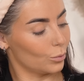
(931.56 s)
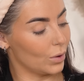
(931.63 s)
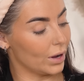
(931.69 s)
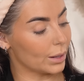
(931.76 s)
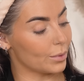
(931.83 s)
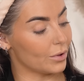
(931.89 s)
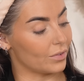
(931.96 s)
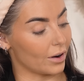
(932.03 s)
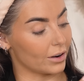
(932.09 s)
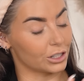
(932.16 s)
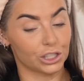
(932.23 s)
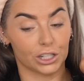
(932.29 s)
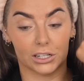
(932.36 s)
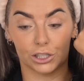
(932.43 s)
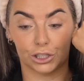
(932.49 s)
we're gonna be very
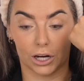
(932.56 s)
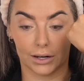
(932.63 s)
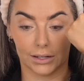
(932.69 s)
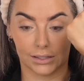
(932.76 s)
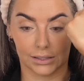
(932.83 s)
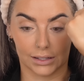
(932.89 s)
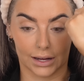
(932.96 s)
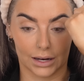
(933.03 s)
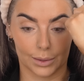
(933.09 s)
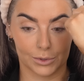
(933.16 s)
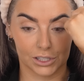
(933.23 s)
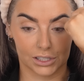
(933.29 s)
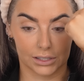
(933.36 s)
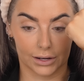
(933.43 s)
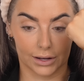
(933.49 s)
sheeny shiny today. Let me
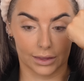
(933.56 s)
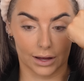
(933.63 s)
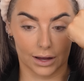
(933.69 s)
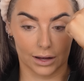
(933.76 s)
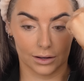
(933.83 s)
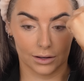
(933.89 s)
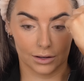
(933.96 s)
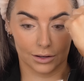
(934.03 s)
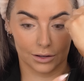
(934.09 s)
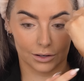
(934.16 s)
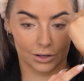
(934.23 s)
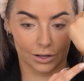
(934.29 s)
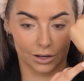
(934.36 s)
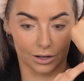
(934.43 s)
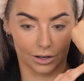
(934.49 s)
just tell you that.
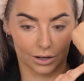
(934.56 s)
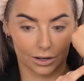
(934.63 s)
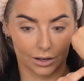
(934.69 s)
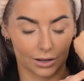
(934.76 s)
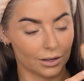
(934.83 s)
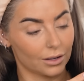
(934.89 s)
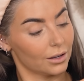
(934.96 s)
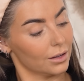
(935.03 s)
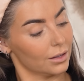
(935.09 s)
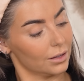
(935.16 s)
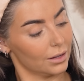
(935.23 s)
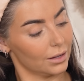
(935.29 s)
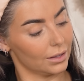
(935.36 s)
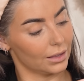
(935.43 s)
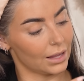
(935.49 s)
Look,
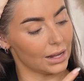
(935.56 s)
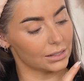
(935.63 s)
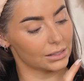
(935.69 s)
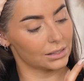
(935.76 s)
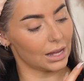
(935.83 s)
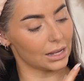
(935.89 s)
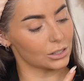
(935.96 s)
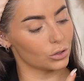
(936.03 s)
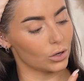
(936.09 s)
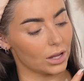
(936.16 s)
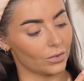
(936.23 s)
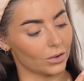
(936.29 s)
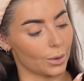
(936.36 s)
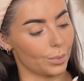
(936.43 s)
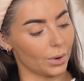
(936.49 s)
that's that's not
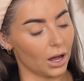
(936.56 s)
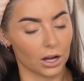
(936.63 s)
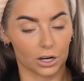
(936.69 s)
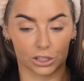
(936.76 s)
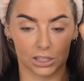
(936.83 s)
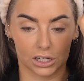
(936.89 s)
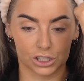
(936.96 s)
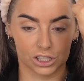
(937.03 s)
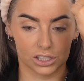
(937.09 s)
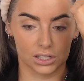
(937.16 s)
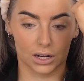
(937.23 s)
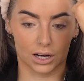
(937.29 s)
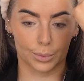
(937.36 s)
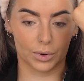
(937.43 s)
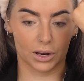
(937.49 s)
even a blush. That's just
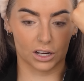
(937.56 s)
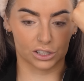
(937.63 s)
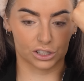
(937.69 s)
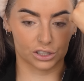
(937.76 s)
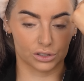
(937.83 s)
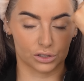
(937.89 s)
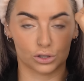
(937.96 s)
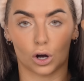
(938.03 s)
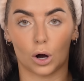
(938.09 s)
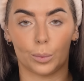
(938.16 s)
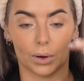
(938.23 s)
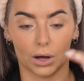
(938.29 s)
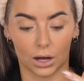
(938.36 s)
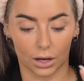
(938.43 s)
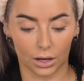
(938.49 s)
like a blush
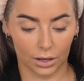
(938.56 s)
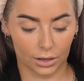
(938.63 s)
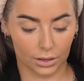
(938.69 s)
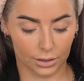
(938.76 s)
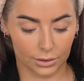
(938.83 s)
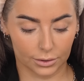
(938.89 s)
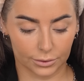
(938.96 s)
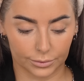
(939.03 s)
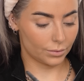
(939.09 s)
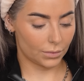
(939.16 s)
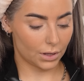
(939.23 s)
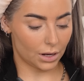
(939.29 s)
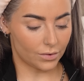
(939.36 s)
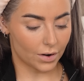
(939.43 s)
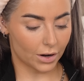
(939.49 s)
topper.
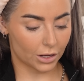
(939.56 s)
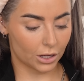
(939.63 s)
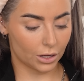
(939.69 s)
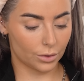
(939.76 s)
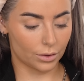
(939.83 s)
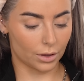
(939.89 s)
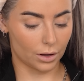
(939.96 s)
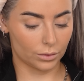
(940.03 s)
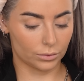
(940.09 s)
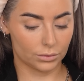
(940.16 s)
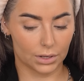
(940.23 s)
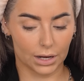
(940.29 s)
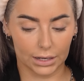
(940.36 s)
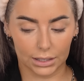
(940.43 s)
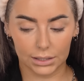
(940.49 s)
They are very cute though.
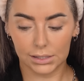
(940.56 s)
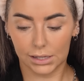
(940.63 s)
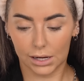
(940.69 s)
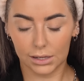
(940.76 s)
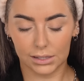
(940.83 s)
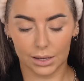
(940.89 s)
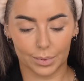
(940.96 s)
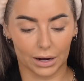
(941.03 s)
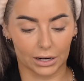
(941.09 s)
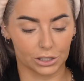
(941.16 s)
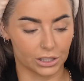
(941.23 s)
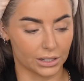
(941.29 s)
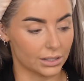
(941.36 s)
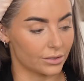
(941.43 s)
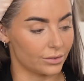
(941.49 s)
Like Ciate
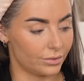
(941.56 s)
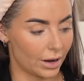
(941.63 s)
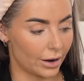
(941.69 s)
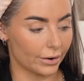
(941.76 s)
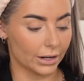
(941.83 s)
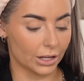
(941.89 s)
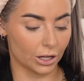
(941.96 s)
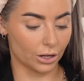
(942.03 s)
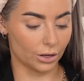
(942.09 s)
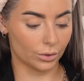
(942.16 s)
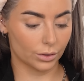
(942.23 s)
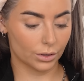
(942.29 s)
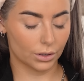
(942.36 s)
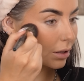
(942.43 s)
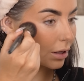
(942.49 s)
packaging is very
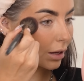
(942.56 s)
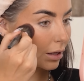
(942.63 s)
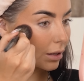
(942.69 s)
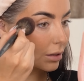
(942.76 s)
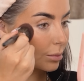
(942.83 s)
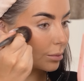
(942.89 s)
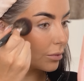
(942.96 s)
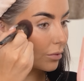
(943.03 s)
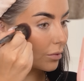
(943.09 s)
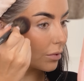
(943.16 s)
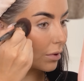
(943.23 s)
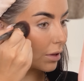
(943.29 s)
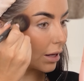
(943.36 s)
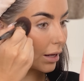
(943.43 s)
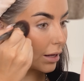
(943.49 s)
cute. Take some
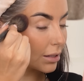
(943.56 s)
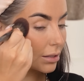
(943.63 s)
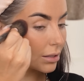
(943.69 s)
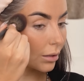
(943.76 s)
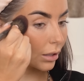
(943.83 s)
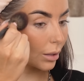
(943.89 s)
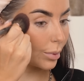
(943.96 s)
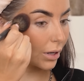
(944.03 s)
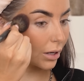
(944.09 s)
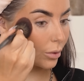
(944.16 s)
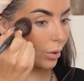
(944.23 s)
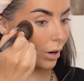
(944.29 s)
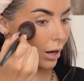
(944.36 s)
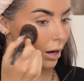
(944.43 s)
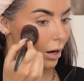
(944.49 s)
of this and I'm gonna put it
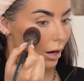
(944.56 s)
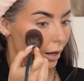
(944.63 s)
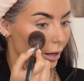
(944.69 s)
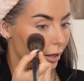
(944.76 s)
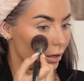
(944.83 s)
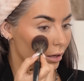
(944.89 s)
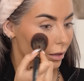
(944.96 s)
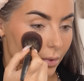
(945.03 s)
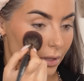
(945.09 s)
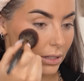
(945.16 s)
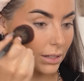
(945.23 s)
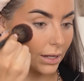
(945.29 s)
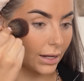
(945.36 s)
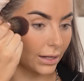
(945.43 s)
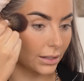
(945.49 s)
quite high
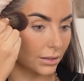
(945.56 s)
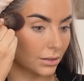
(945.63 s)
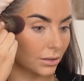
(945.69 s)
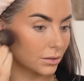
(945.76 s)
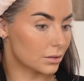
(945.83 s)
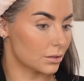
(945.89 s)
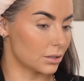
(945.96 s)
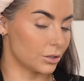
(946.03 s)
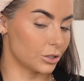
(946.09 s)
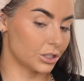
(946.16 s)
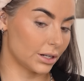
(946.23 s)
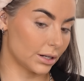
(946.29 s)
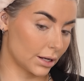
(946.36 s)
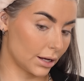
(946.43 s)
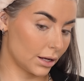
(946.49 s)
because it is so
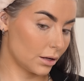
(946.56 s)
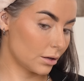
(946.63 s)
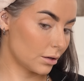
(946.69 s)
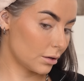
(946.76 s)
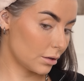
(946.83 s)
sheeny.